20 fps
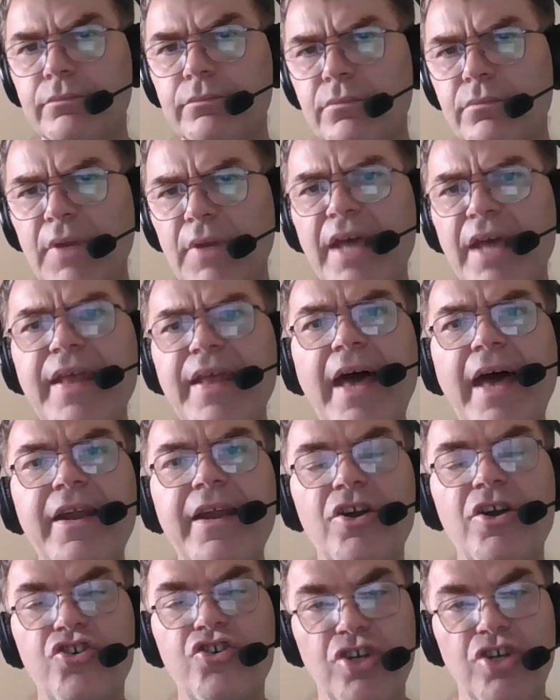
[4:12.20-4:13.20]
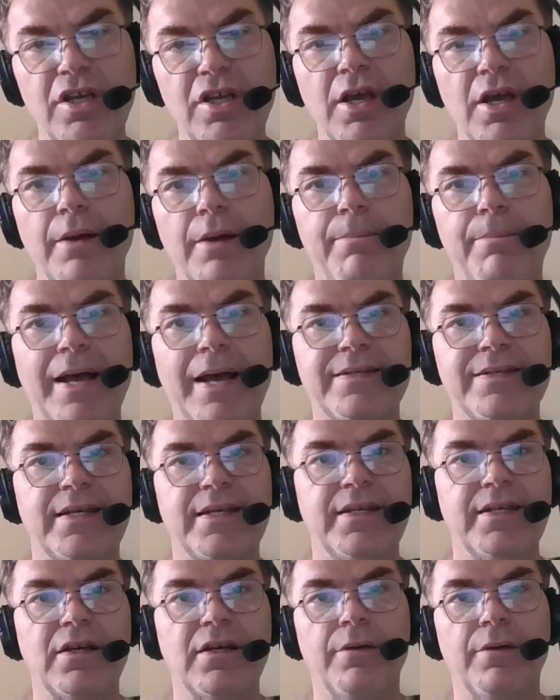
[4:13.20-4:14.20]
and energy by
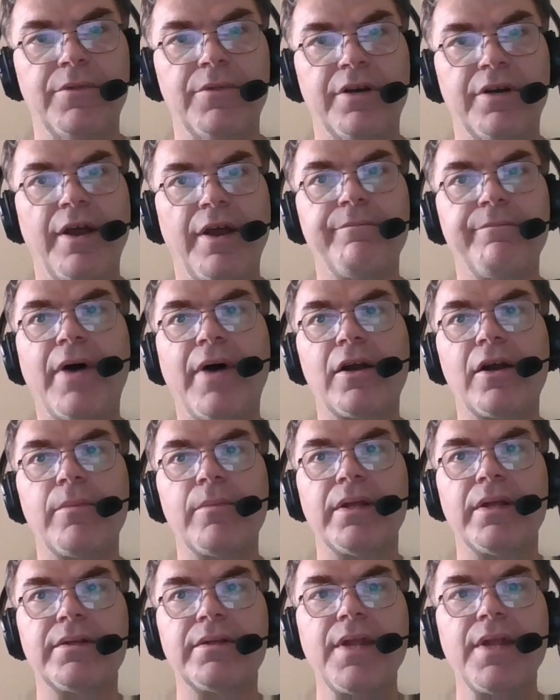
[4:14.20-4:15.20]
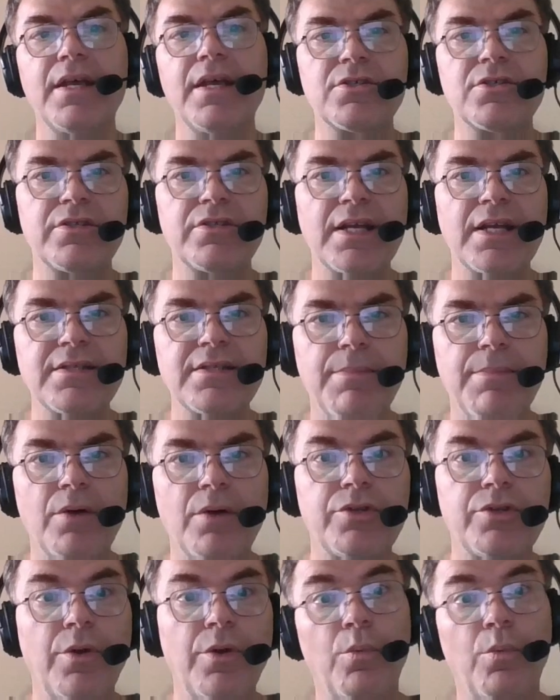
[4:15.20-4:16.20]
setting up their environment. So that's
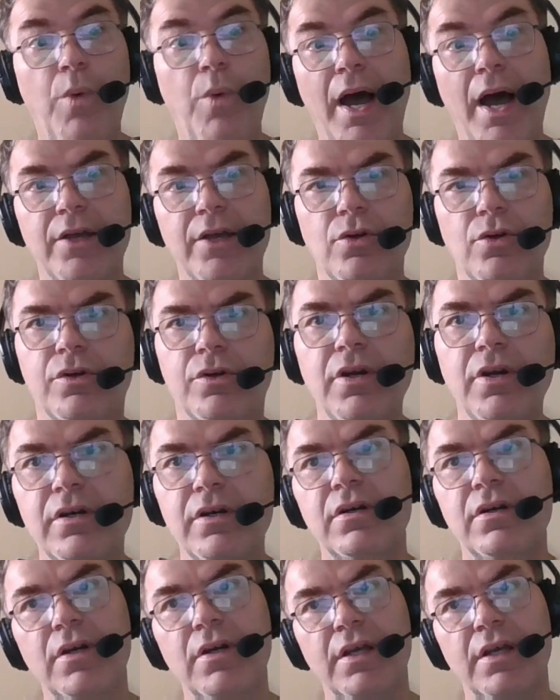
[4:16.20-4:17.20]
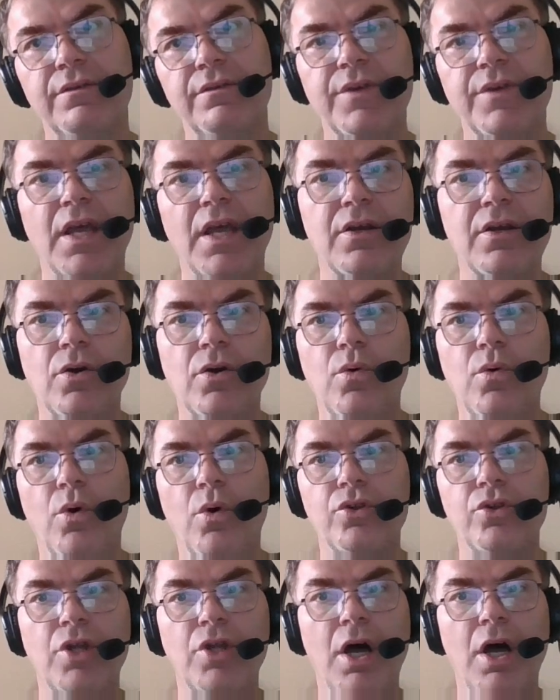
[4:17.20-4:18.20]
about the why Docker, and we can go
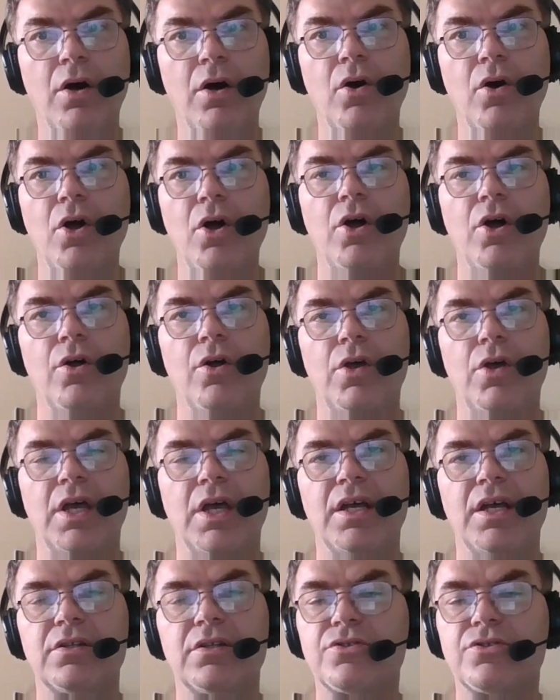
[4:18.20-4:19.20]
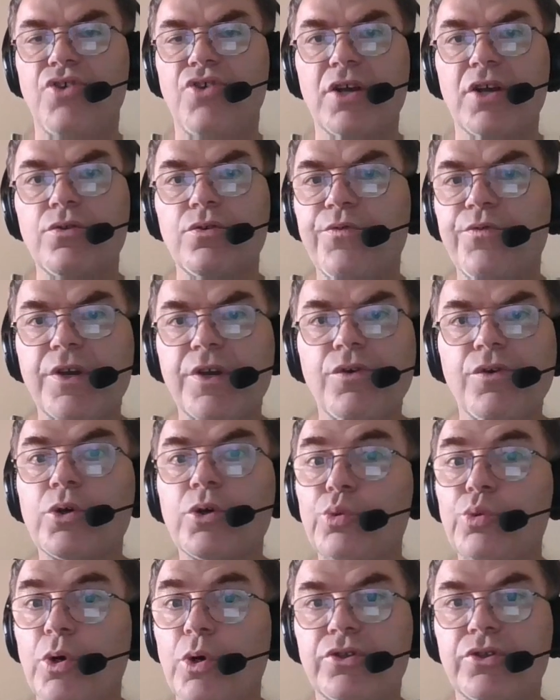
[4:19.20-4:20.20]
on now, try to figure
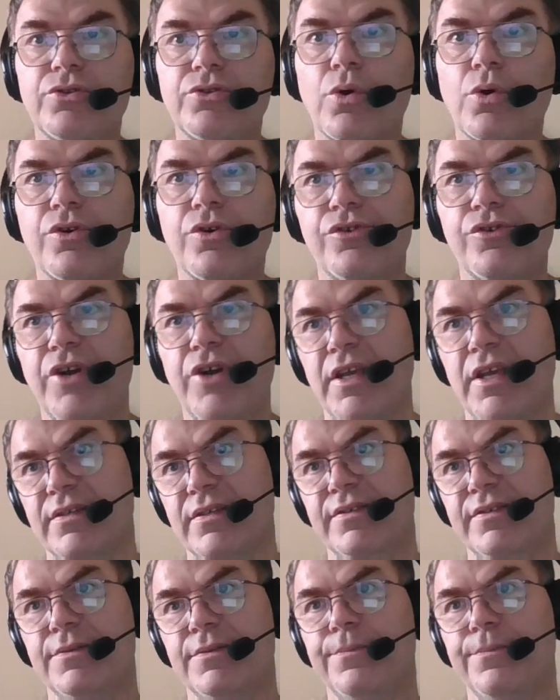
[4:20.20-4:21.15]
out what Docker is.